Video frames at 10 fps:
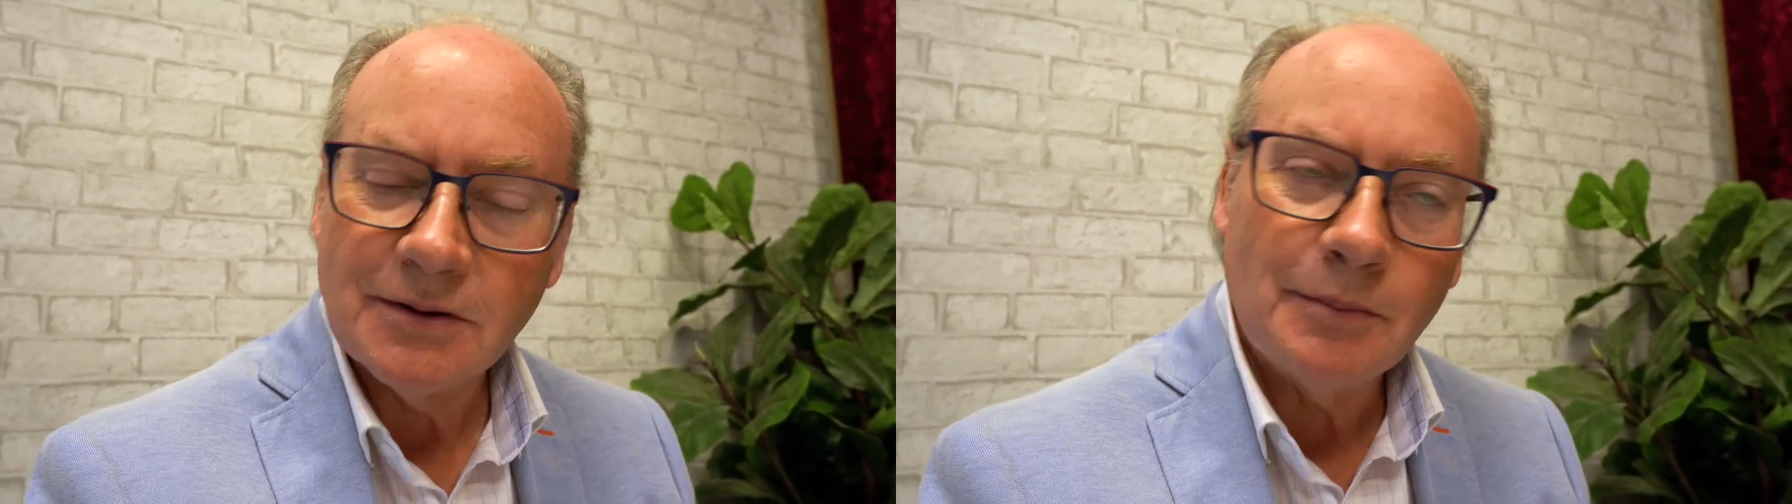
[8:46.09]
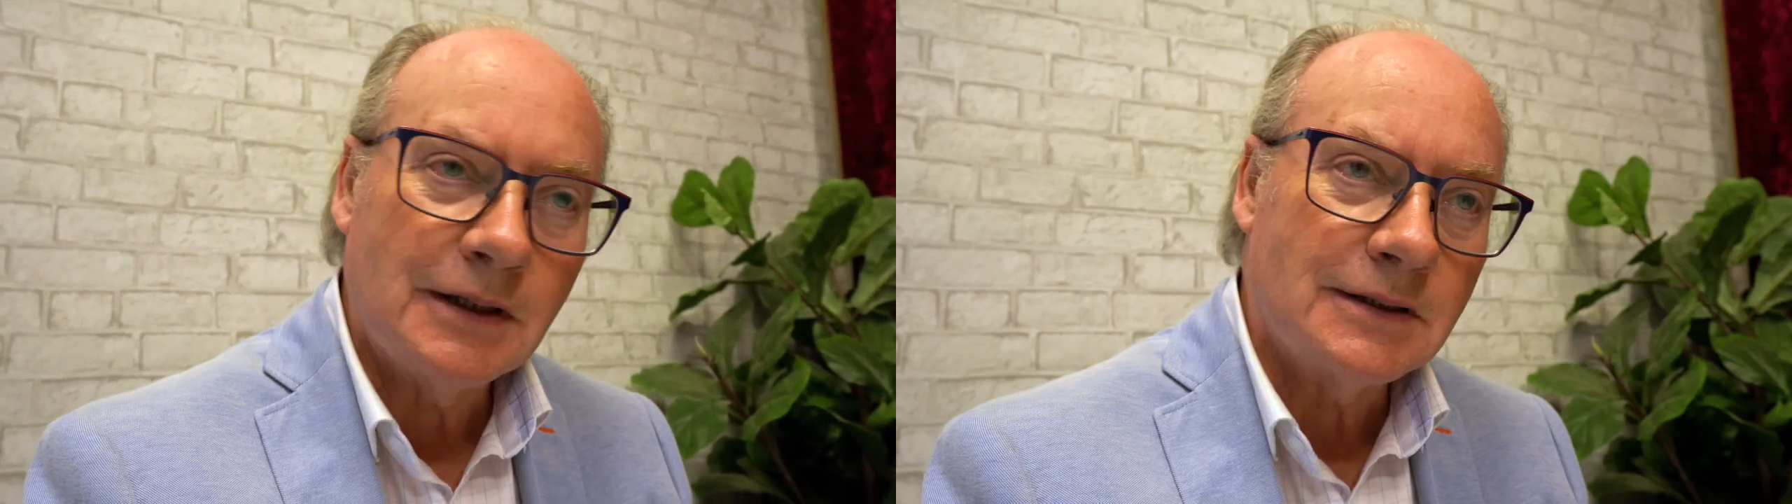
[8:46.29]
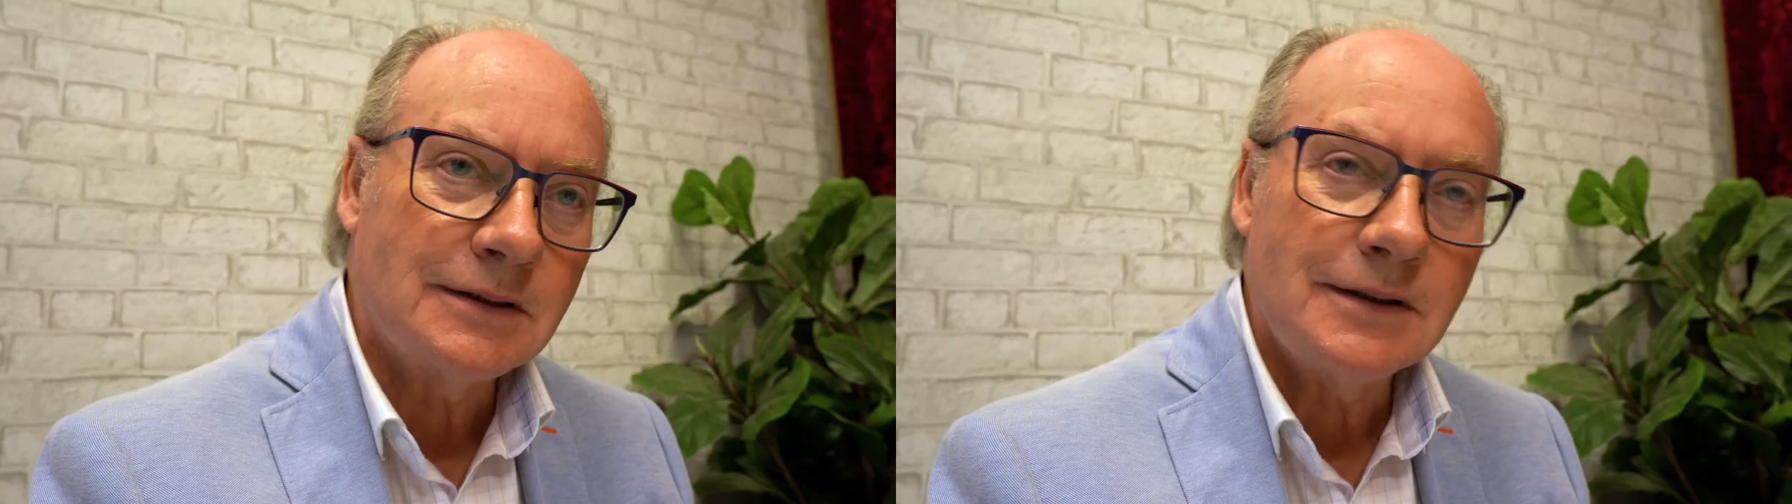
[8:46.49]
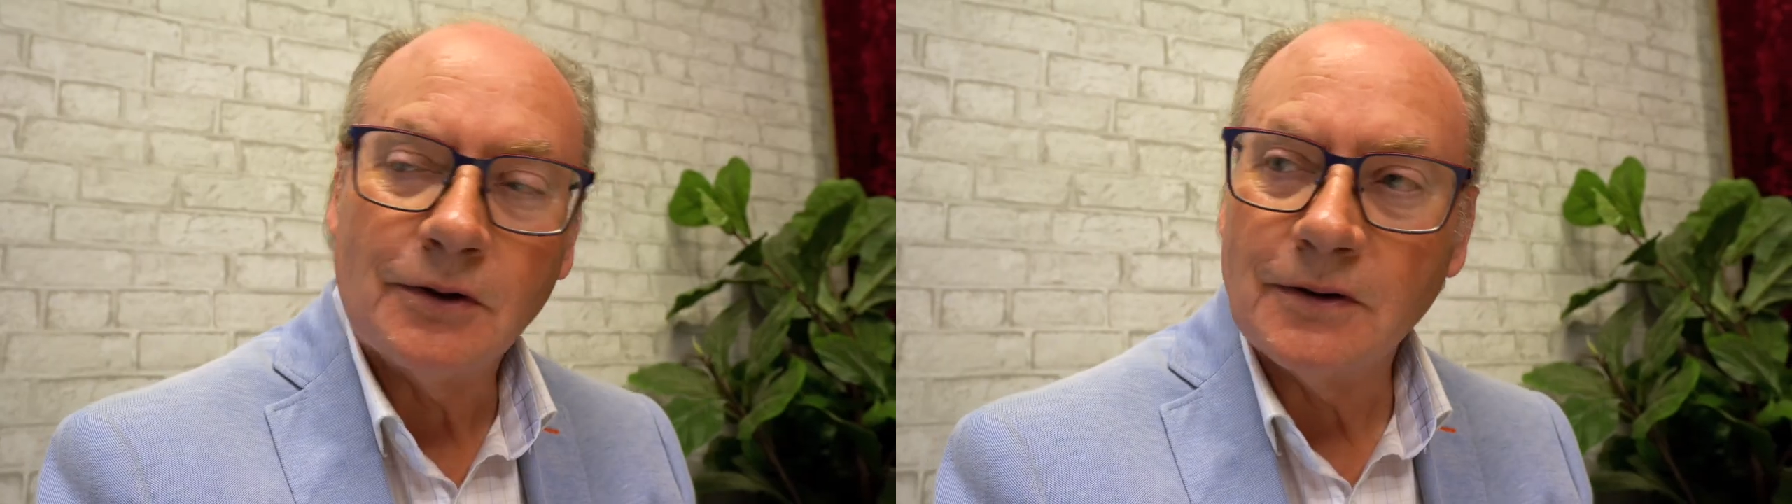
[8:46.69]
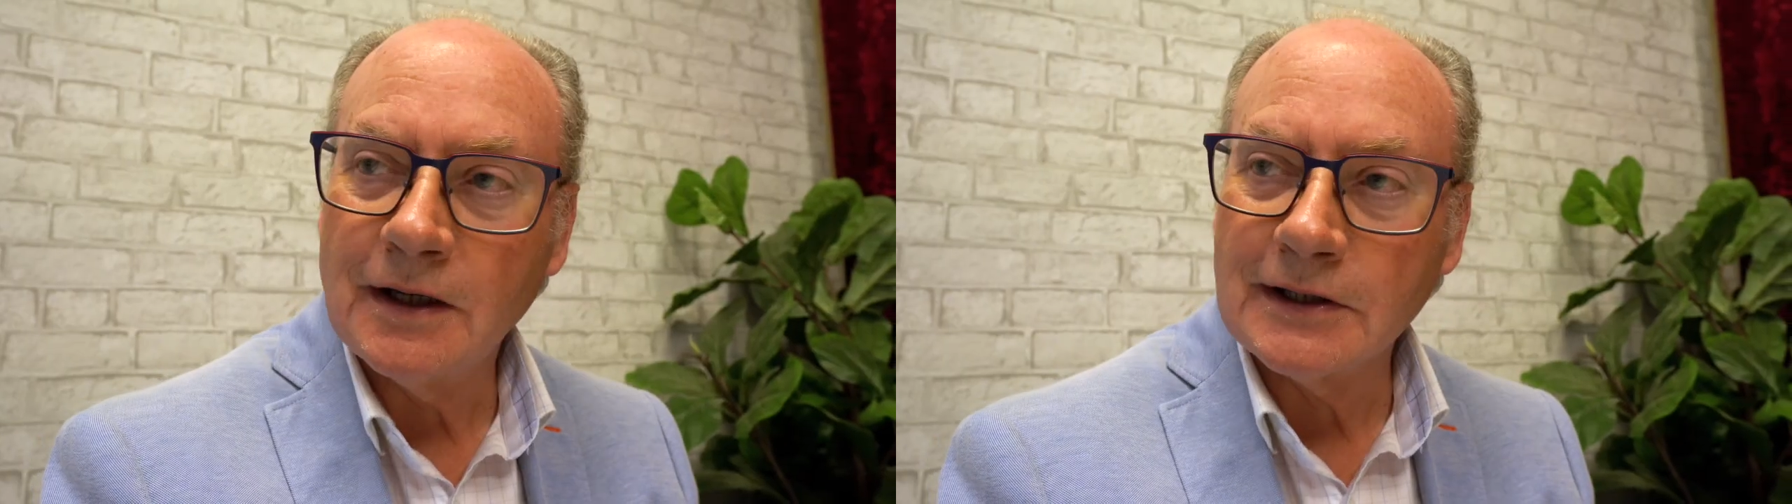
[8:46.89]
Yes. I mean, it's
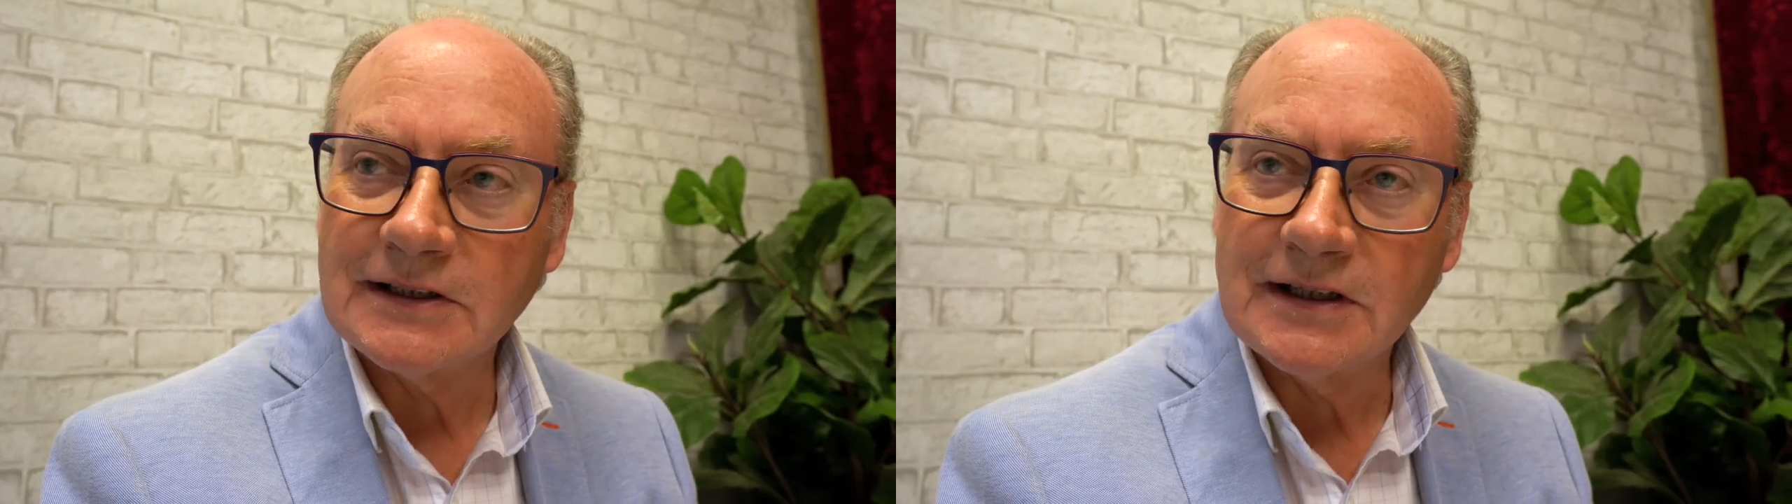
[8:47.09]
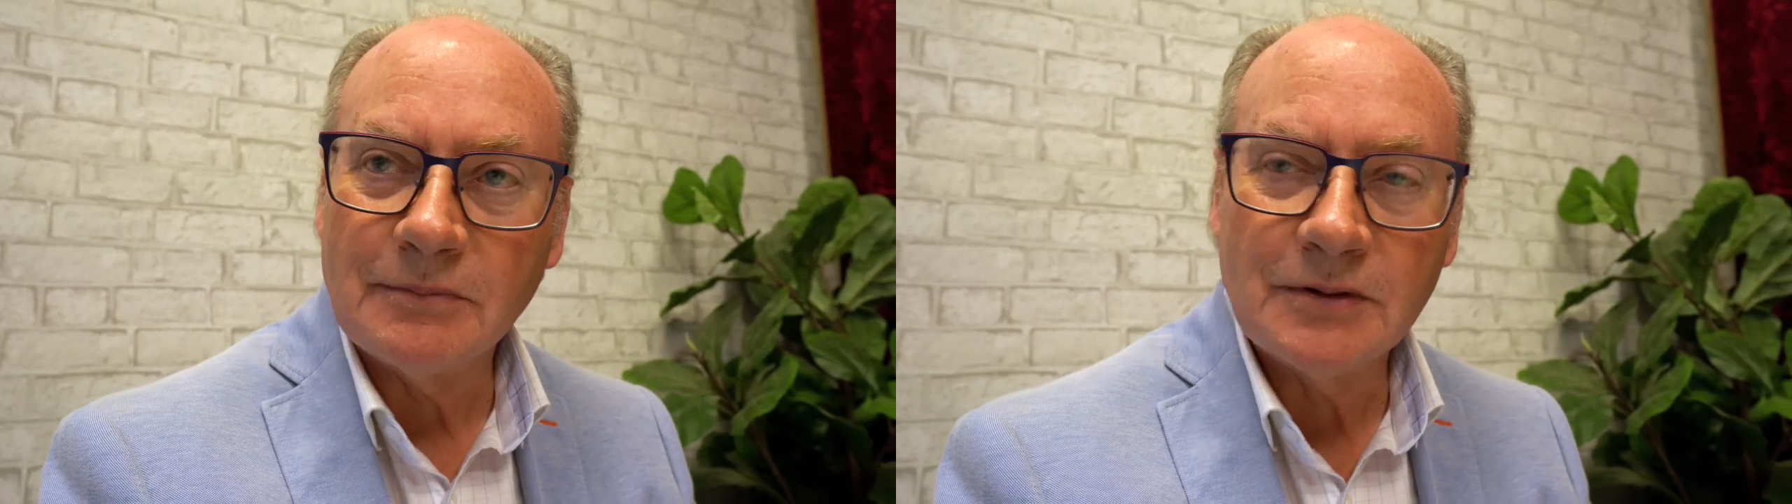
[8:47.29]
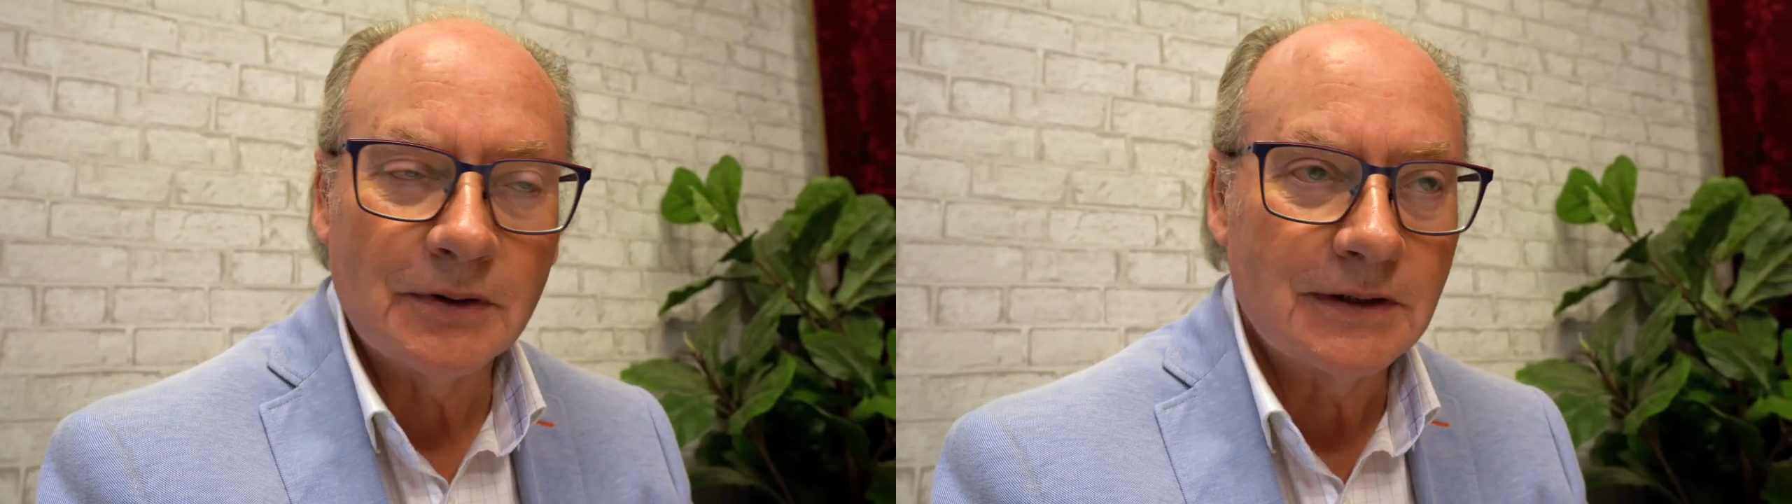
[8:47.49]
unacceptable.